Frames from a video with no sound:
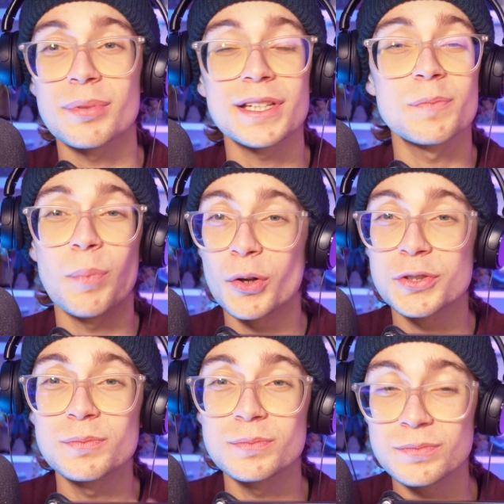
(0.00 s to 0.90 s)
but it's
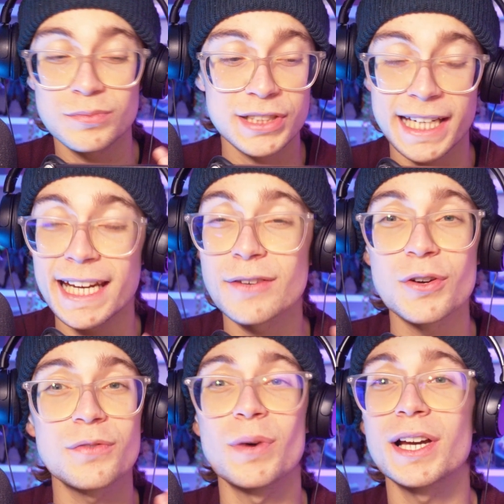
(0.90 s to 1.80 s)
bottom
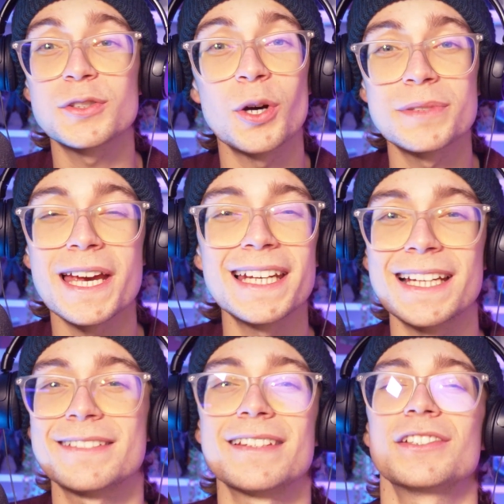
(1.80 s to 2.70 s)
tier of my top 10
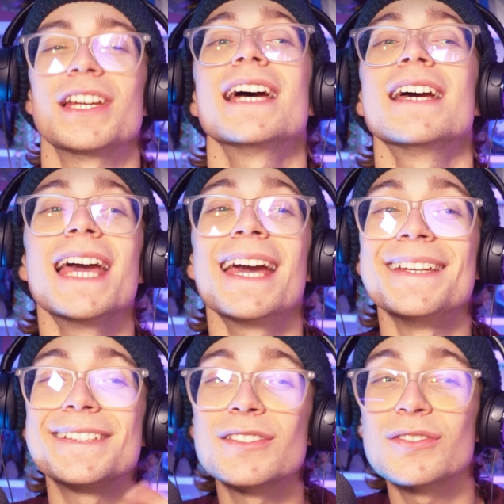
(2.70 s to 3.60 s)
list this year.
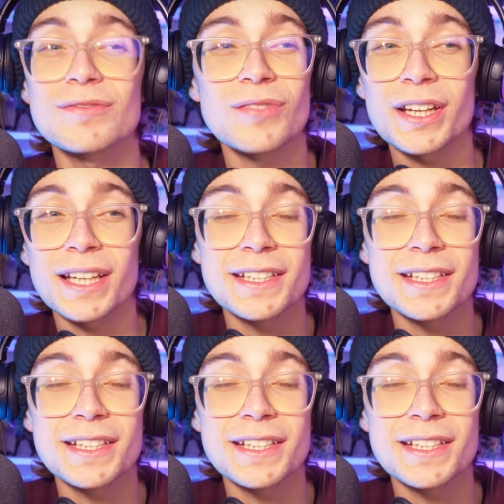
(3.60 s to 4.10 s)
I didn't